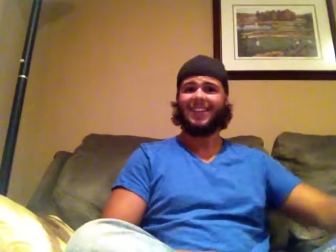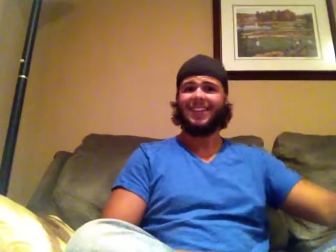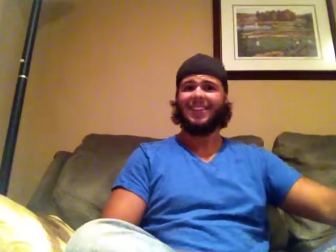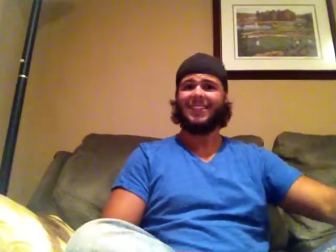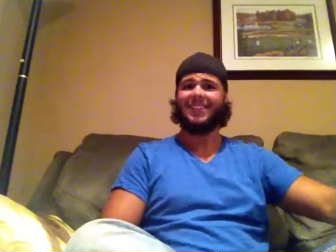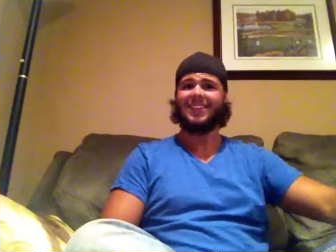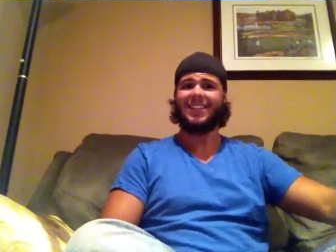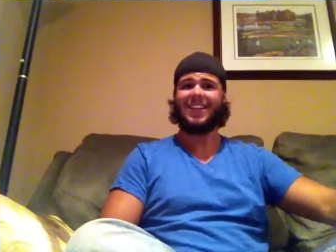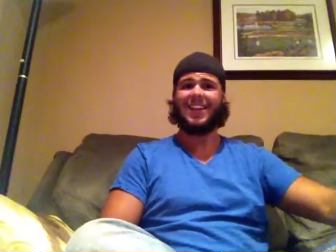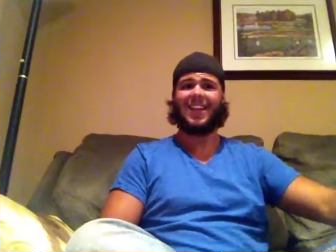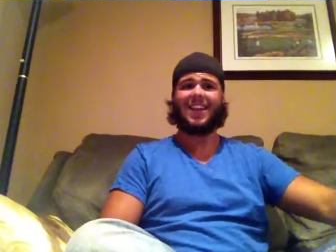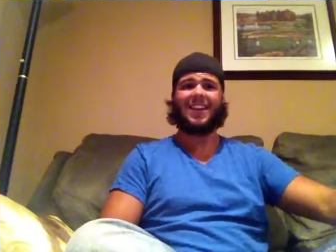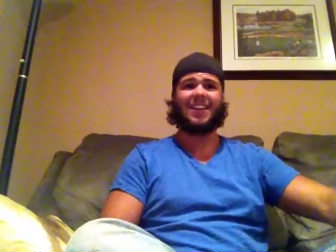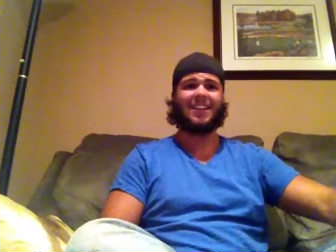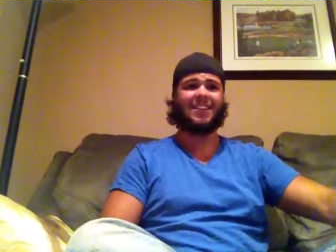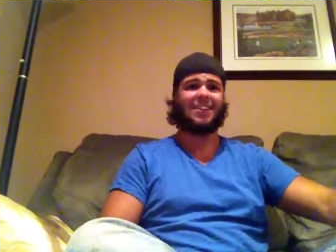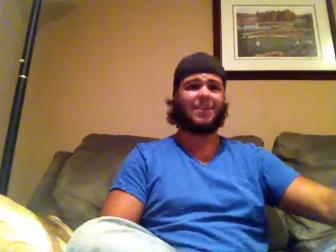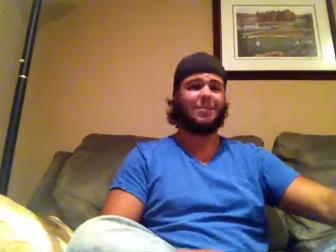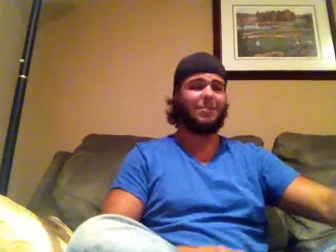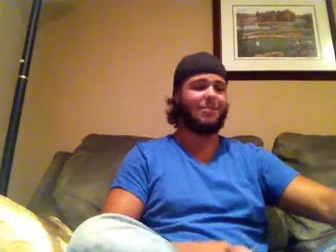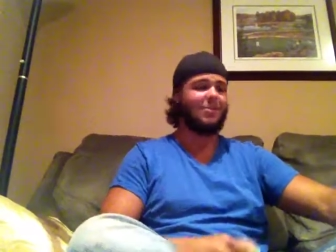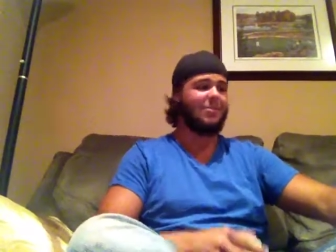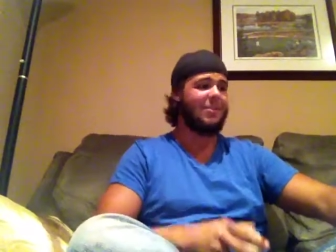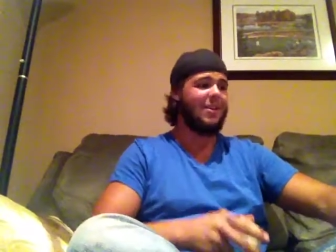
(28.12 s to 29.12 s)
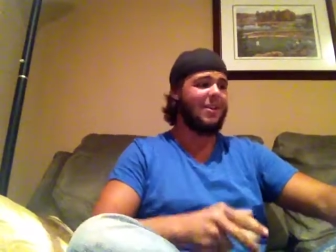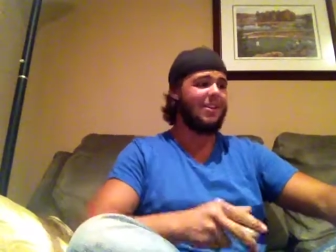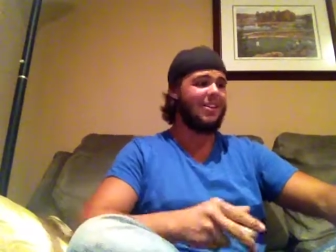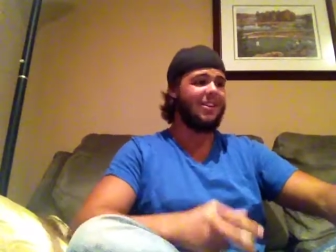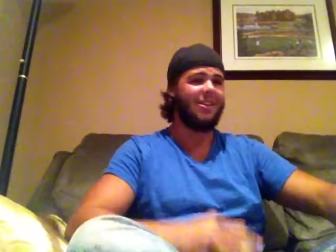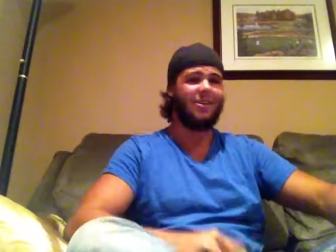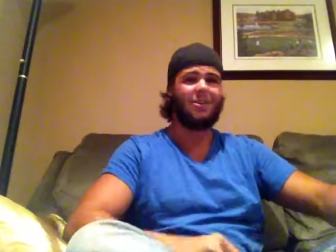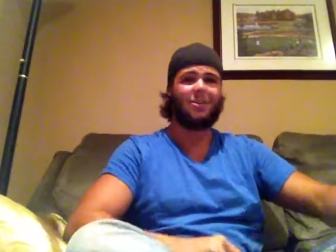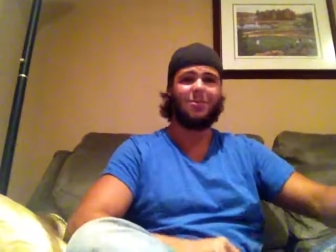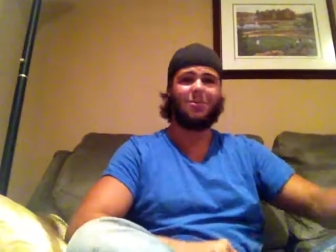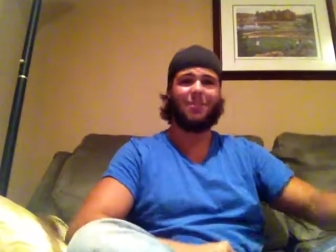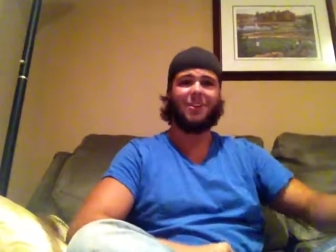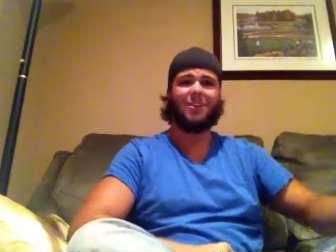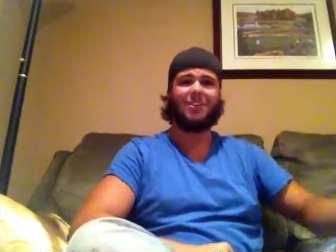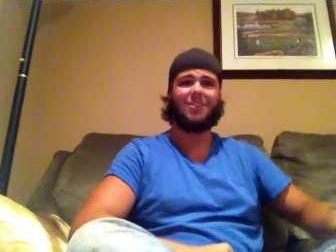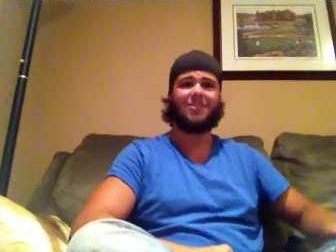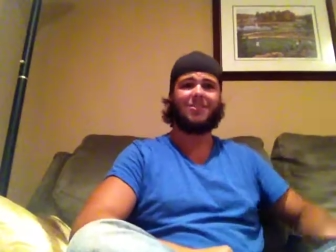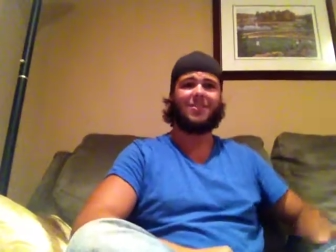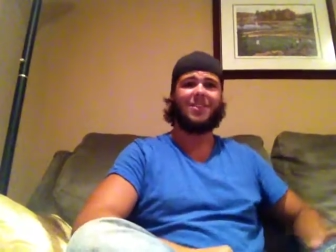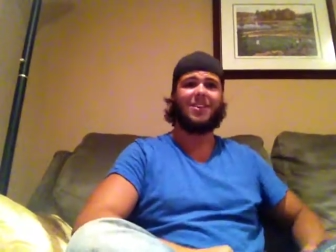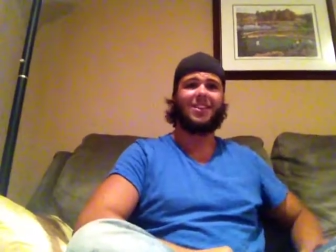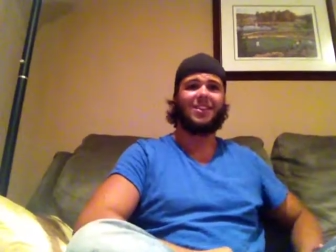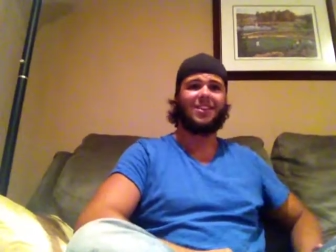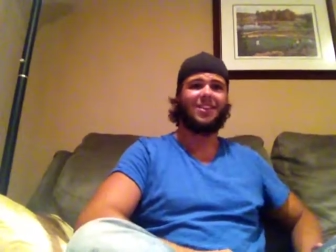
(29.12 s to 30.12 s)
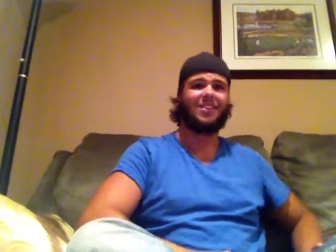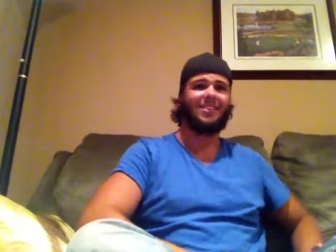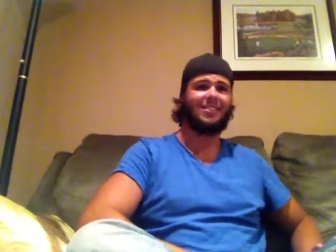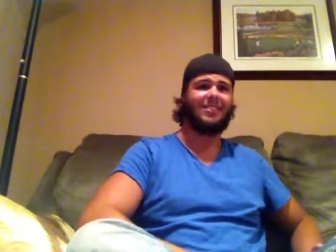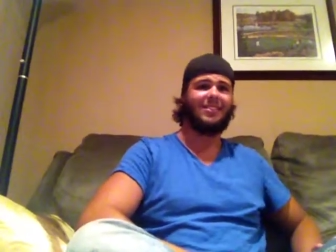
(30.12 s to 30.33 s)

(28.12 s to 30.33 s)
it's Canadian Dipper's back here with a brand new video.